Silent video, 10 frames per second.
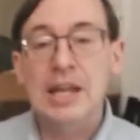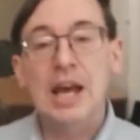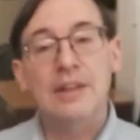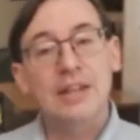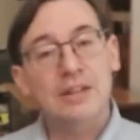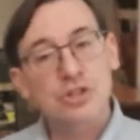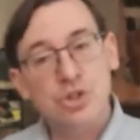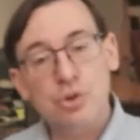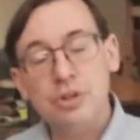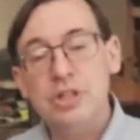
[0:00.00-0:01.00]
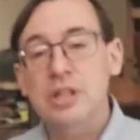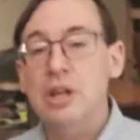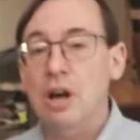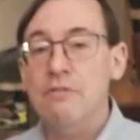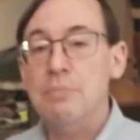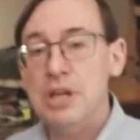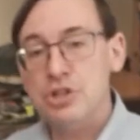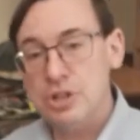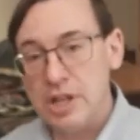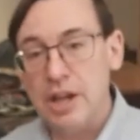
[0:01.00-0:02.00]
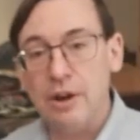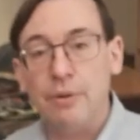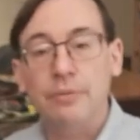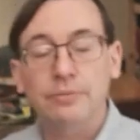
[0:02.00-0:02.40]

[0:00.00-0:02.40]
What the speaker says: and the uncertainty of patient care.